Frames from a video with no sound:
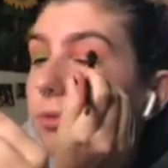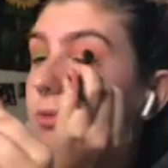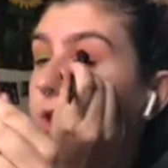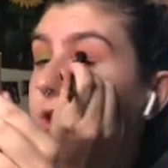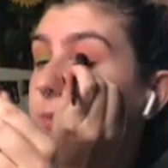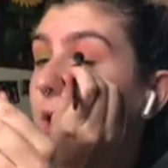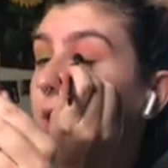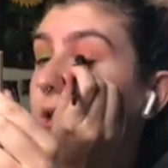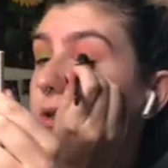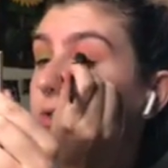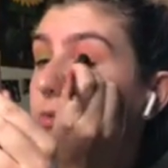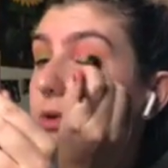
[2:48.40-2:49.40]
This palette
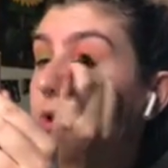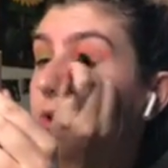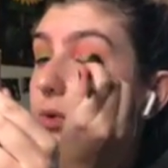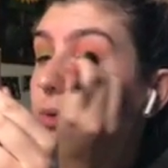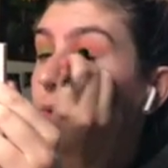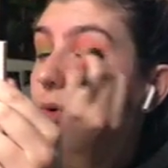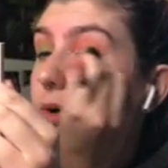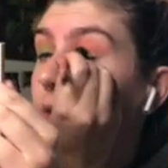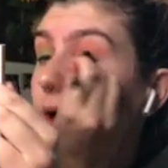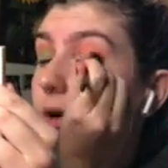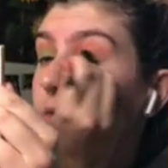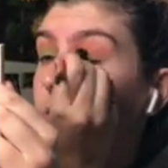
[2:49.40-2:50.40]
is really cool.
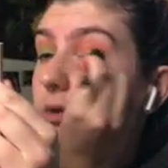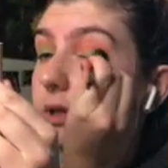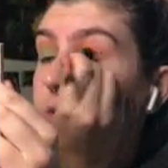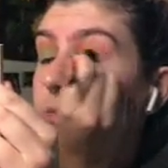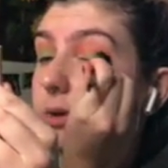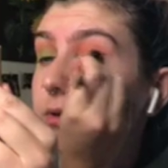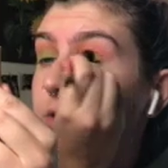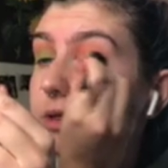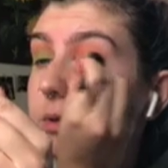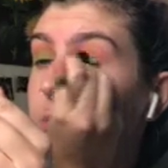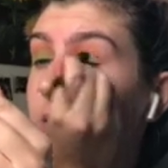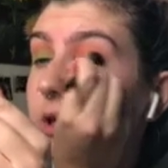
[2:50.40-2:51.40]
This is my first
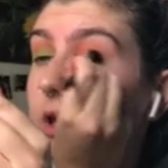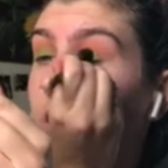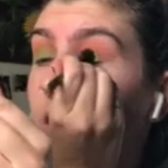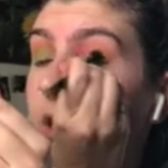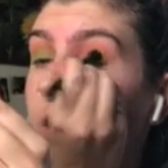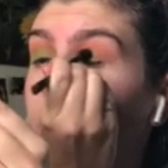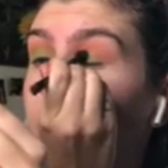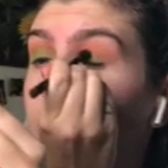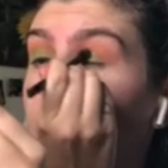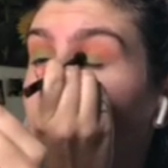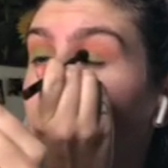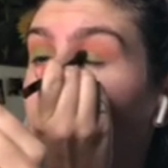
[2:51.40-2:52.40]
time putting it on
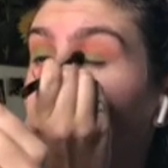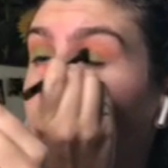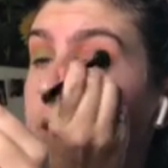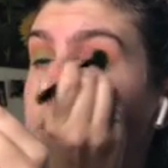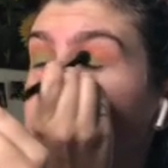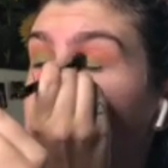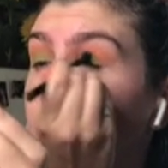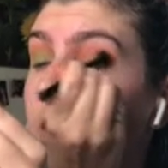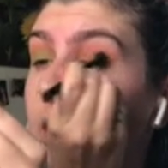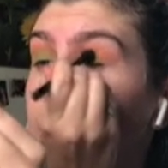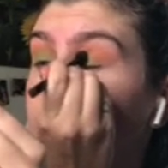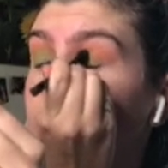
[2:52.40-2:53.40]
my eyes,
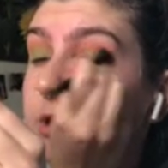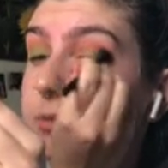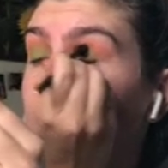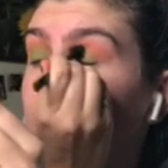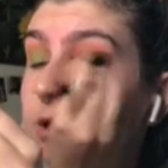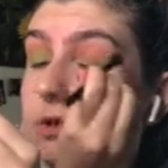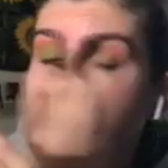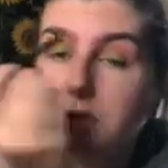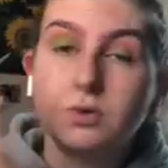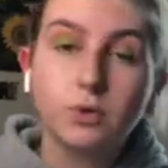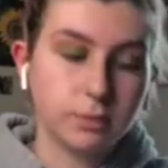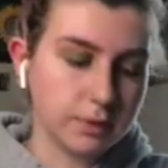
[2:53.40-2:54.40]
but this palette is really
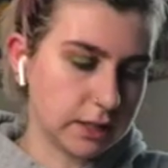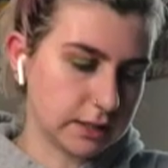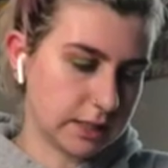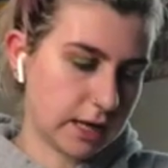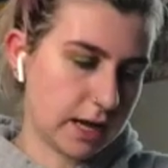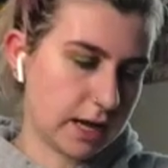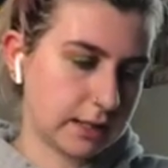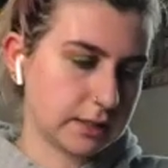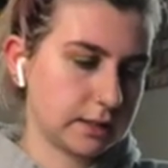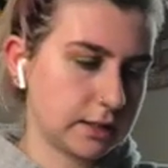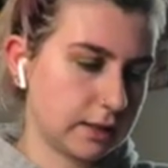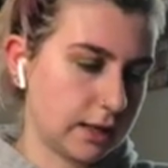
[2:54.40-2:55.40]
cool because it
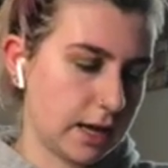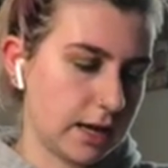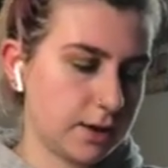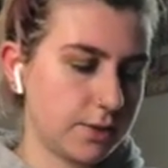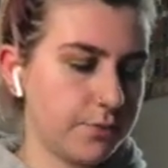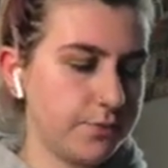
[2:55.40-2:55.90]
has like,